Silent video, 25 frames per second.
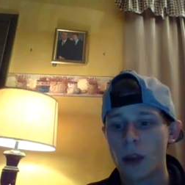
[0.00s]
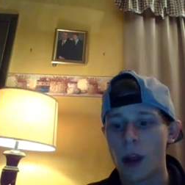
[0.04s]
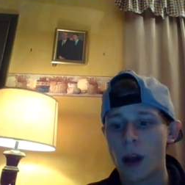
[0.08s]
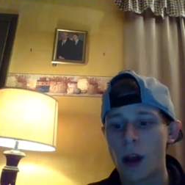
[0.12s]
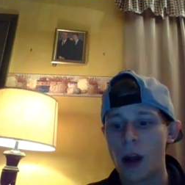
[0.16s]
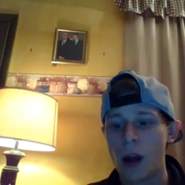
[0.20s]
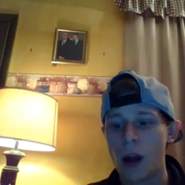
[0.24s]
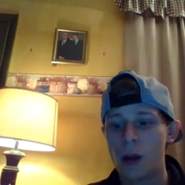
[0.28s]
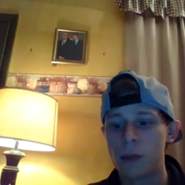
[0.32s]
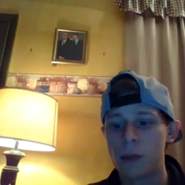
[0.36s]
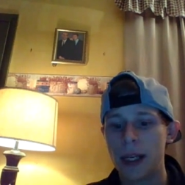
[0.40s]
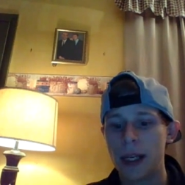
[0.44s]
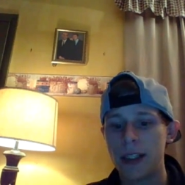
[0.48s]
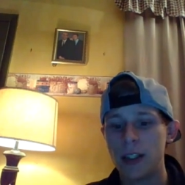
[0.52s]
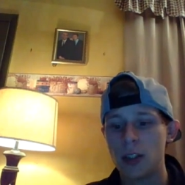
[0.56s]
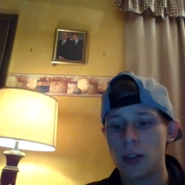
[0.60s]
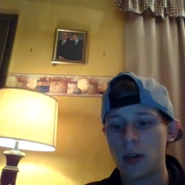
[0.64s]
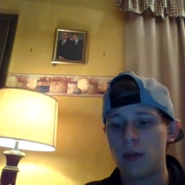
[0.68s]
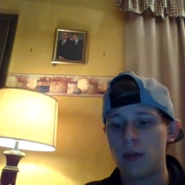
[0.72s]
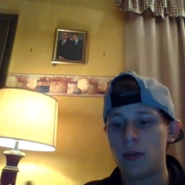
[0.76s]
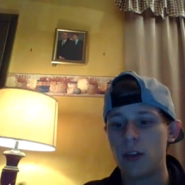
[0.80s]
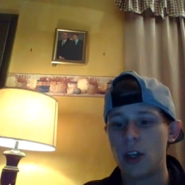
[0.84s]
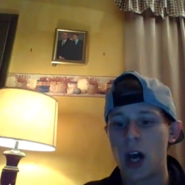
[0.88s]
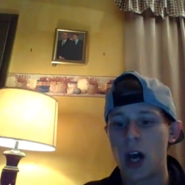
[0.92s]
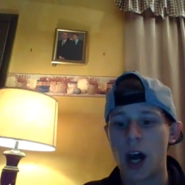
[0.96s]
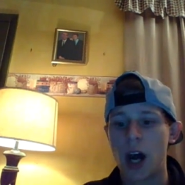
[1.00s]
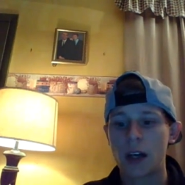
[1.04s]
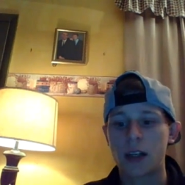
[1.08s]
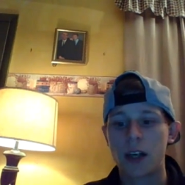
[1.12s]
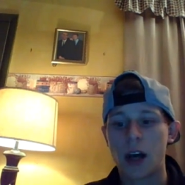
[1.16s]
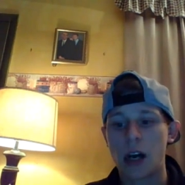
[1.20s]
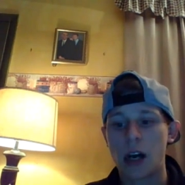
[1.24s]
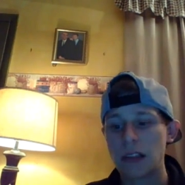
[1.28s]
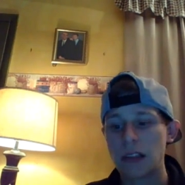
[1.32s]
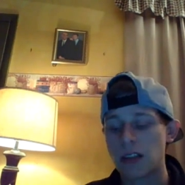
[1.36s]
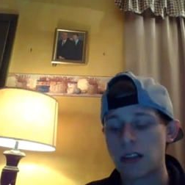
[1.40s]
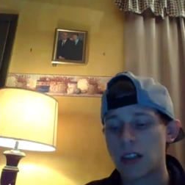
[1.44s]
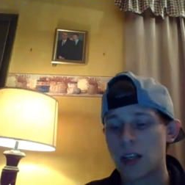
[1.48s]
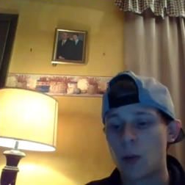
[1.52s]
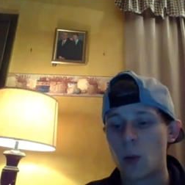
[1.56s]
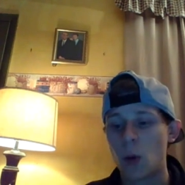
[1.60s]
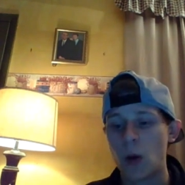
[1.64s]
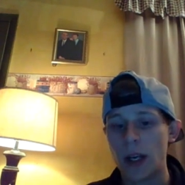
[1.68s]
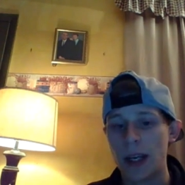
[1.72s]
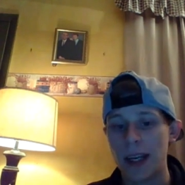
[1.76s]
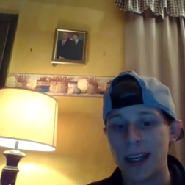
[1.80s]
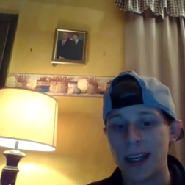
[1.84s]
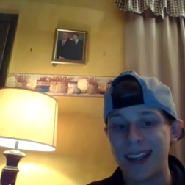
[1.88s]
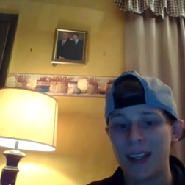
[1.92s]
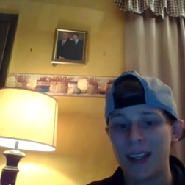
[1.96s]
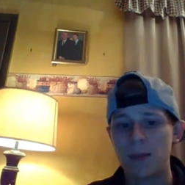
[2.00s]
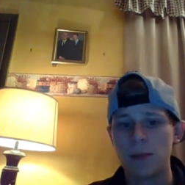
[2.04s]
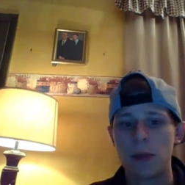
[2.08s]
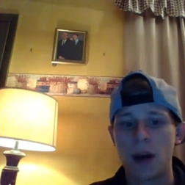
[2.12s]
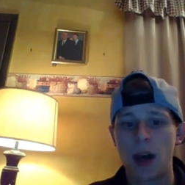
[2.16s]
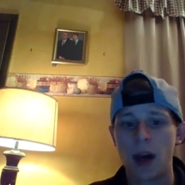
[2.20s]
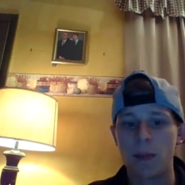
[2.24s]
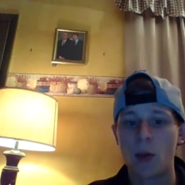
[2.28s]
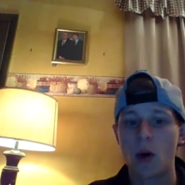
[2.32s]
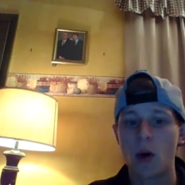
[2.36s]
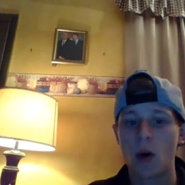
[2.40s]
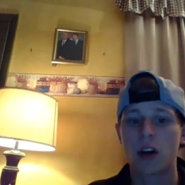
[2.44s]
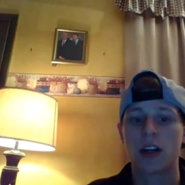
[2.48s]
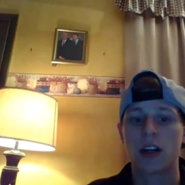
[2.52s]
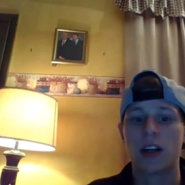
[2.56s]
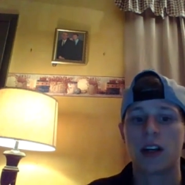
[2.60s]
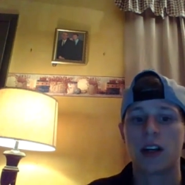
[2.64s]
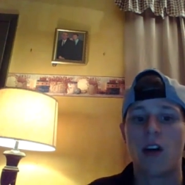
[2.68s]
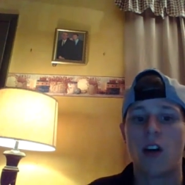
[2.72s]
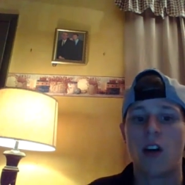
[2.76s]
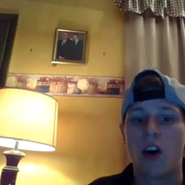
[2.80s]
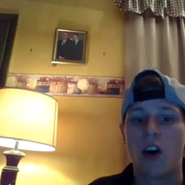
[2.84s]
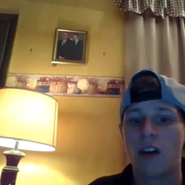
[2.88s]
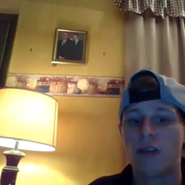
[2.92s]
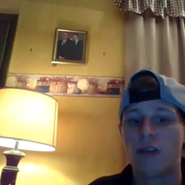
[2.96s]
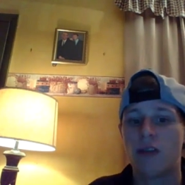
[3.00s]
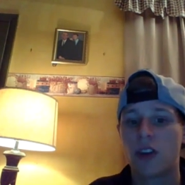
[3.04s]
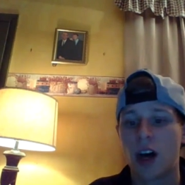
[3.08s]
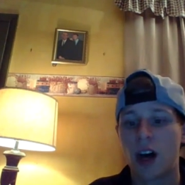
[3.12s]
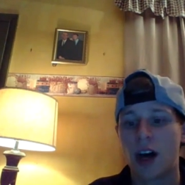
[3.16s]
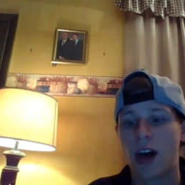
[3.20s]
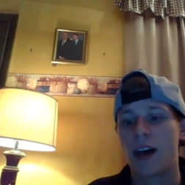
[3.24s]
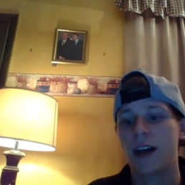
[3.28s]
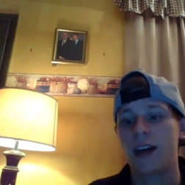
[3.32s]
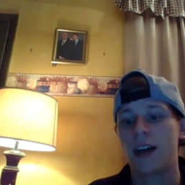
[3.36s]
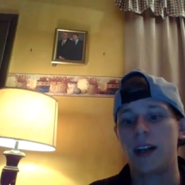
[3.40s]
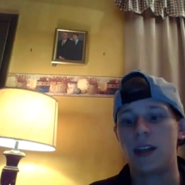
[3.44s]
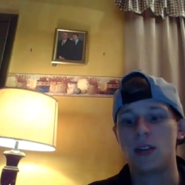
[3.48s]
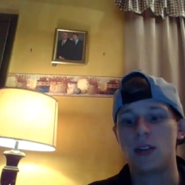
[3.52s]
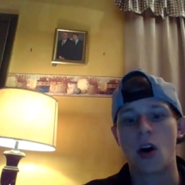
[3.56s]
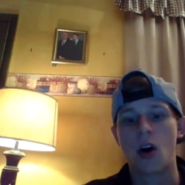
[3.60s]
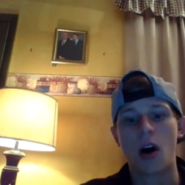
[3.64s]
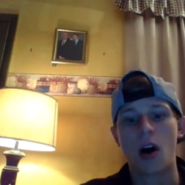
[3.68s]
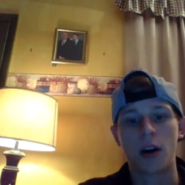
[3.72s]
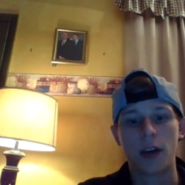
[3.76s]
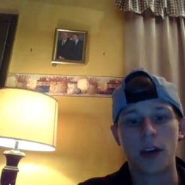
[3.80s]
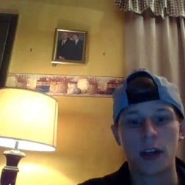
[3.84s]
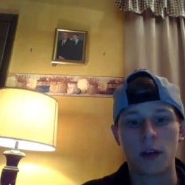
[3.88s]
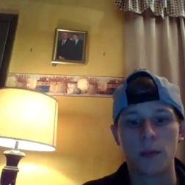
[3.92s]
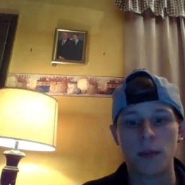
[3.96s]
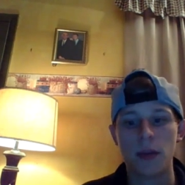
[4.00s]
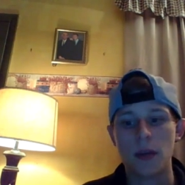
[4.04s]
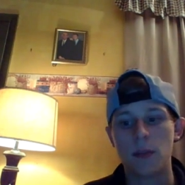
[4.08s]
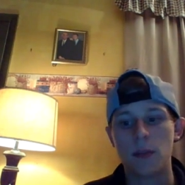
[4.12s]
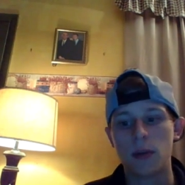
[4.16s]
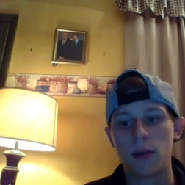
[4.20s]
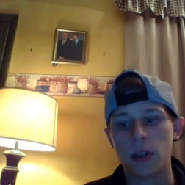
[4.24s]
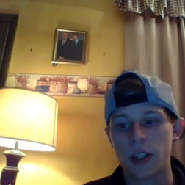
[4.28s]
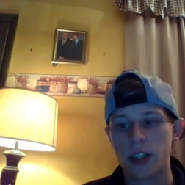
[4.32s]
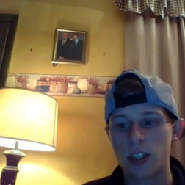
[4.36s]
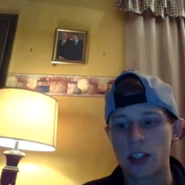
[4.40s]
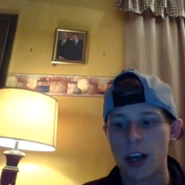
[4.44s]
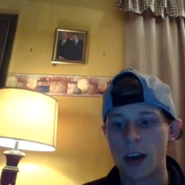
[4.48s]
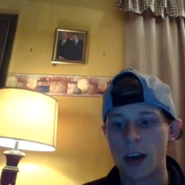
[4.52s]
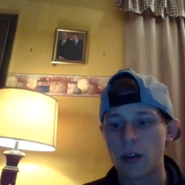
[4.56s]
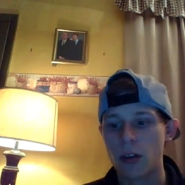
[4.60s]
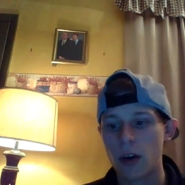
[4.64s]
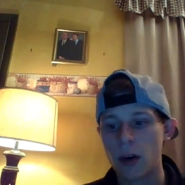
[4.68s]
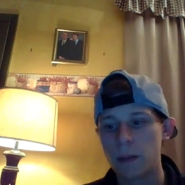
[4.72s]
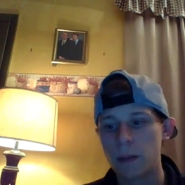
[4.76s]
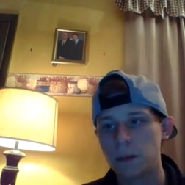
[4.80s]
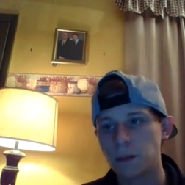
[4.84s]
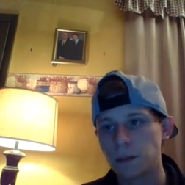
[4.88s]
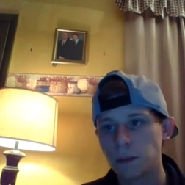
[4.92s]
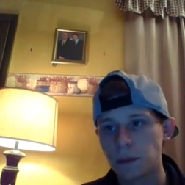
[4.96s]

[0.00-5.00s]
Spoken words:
and you have not gotten someone in by marketing offline and talking to people, etc.,